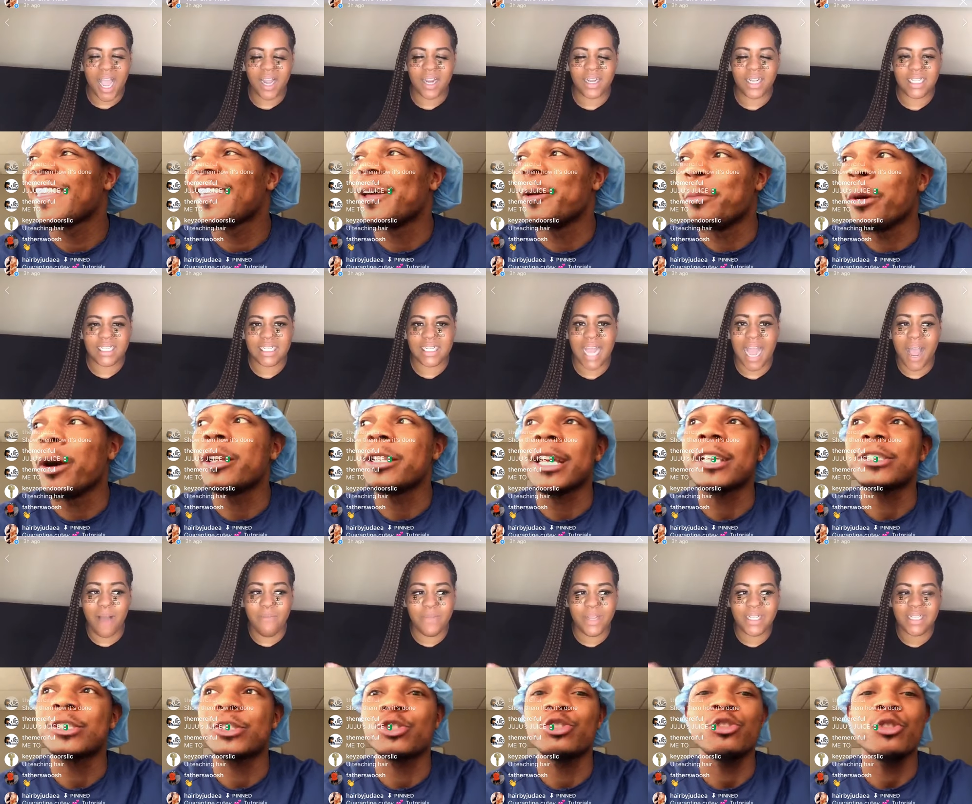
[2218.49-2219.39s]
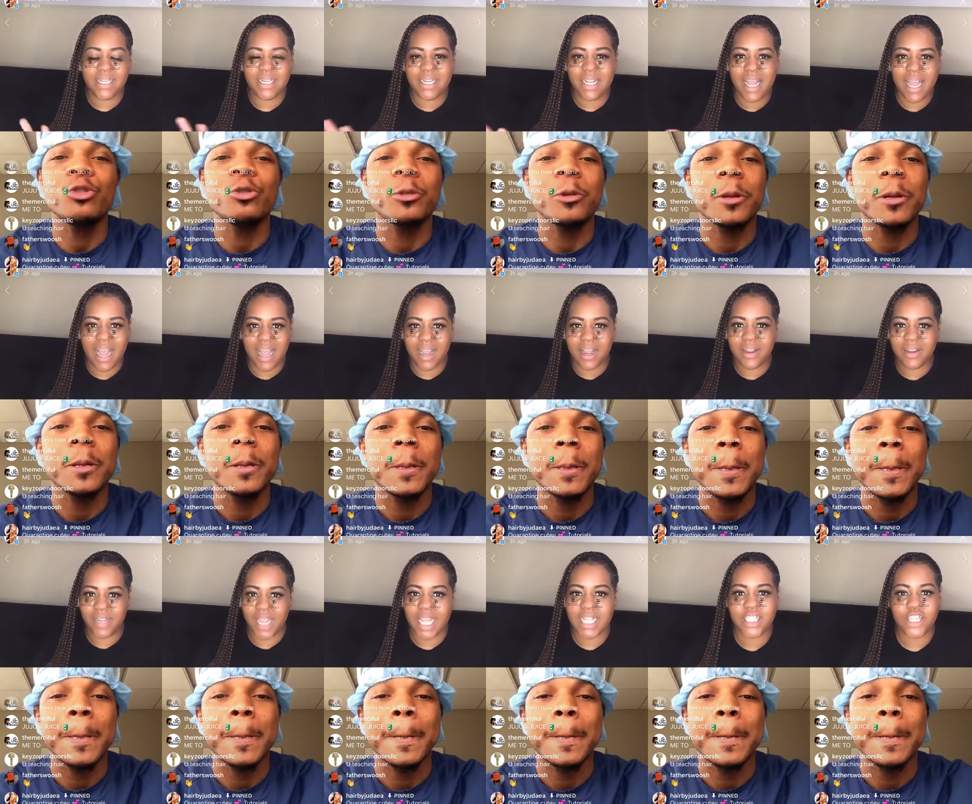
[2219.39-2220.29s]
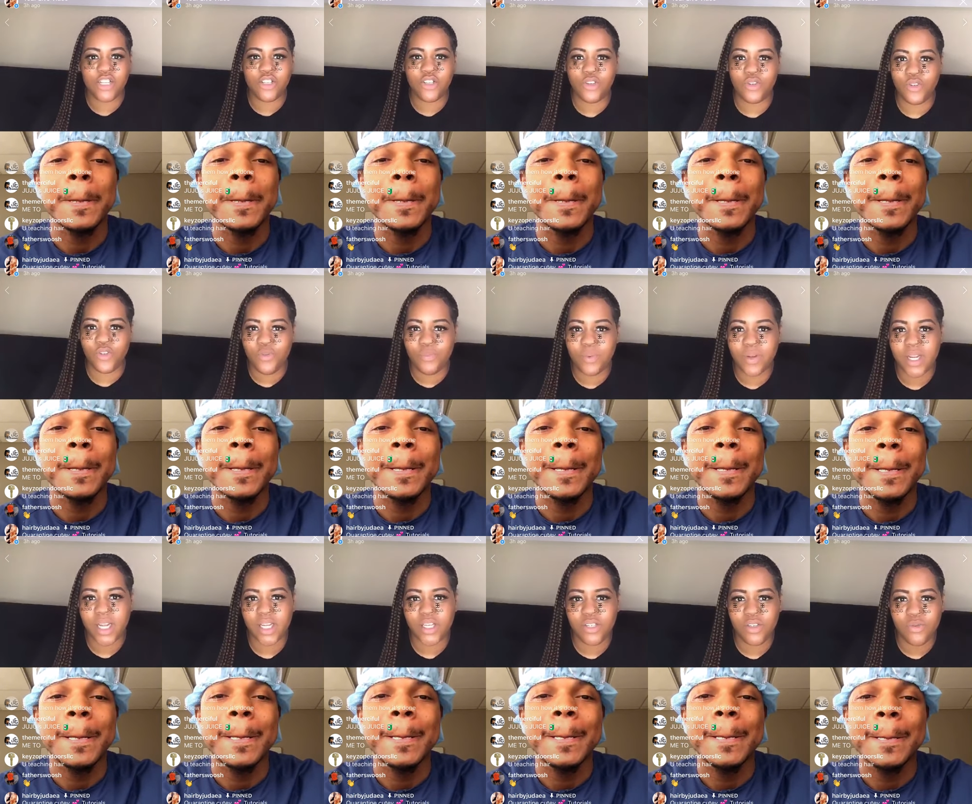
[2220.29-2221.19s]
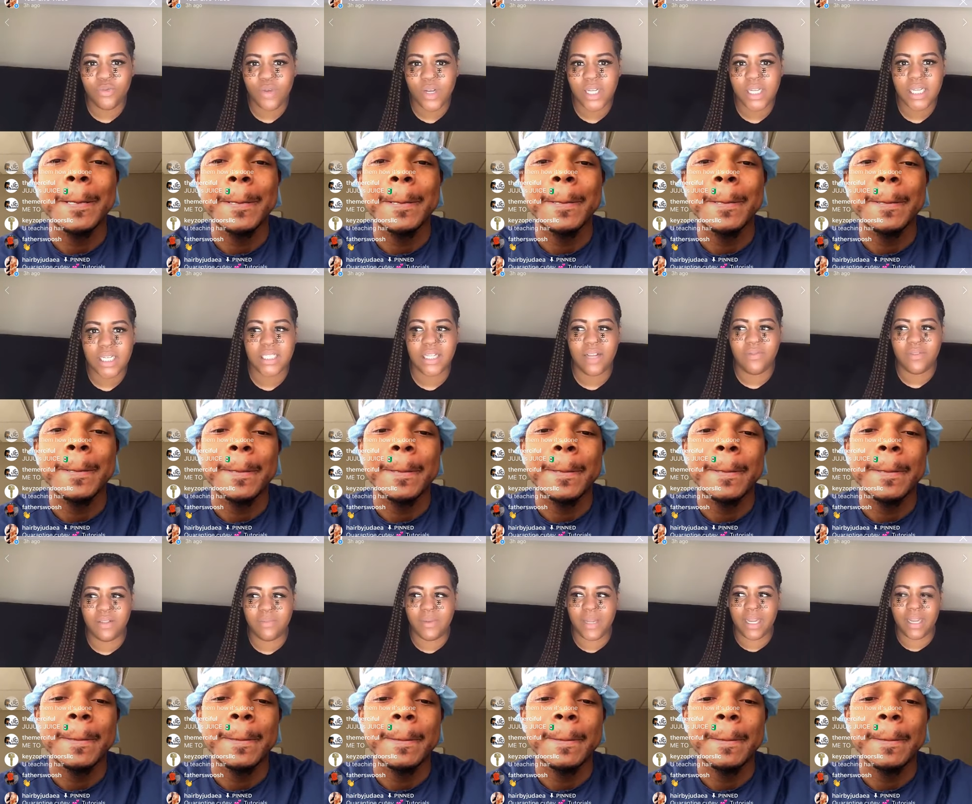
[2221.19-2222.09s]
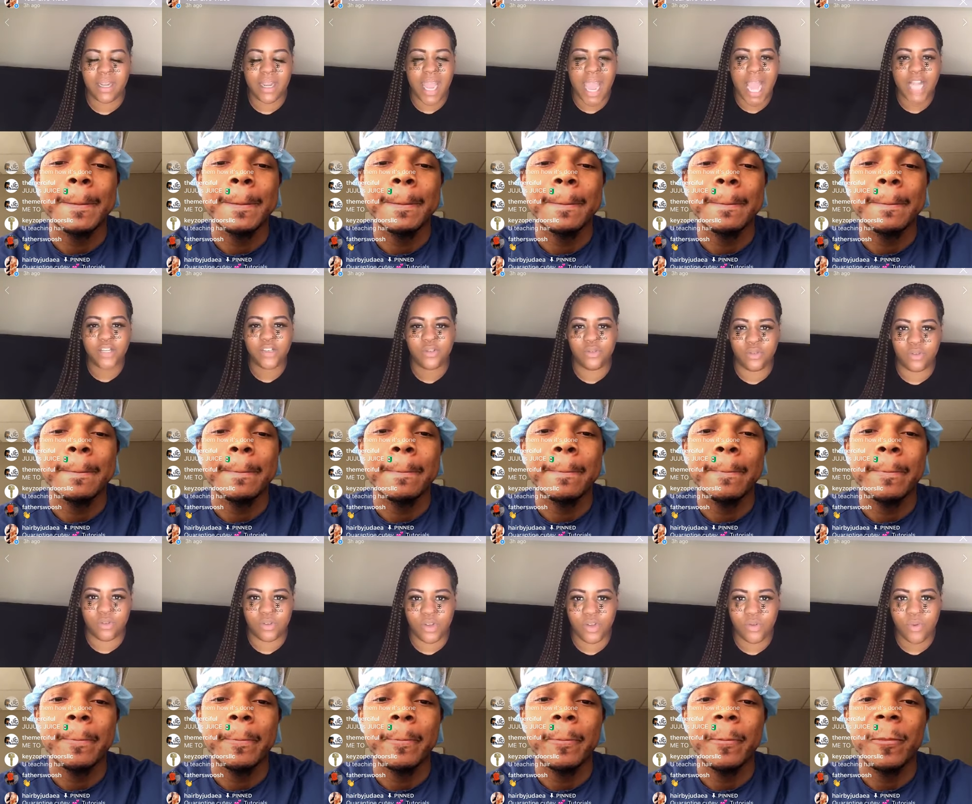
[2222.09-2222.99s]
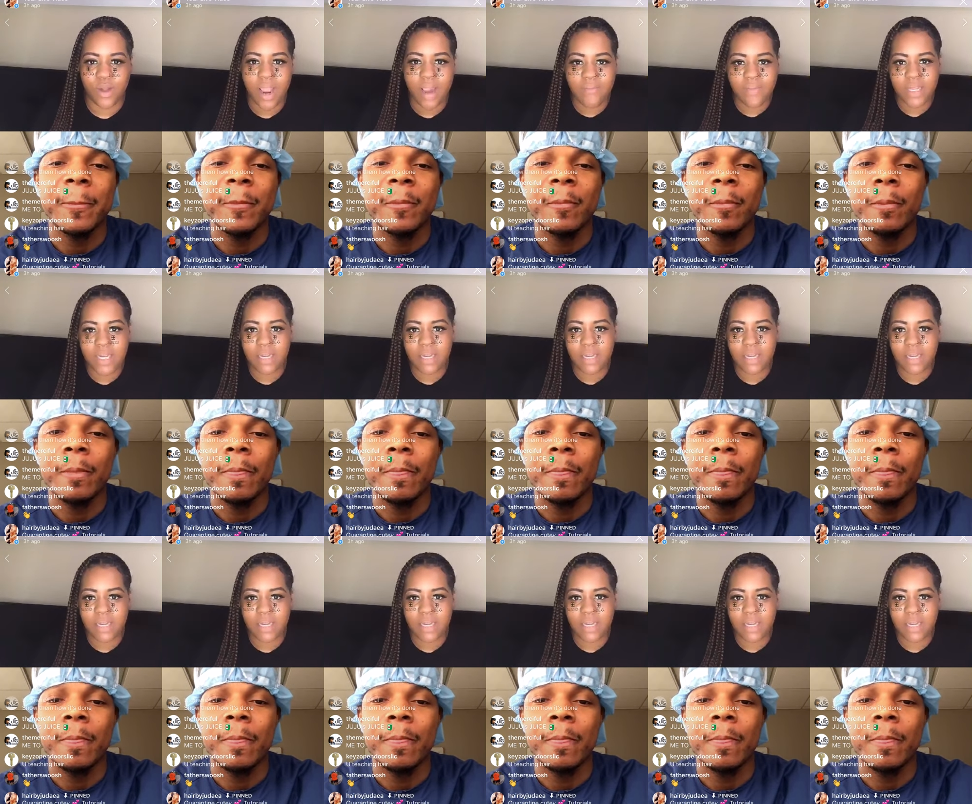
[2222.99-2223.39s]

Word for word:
Speaker 1: But that's listen. true. It's the truth because you want yourself to be natural. You want everything to be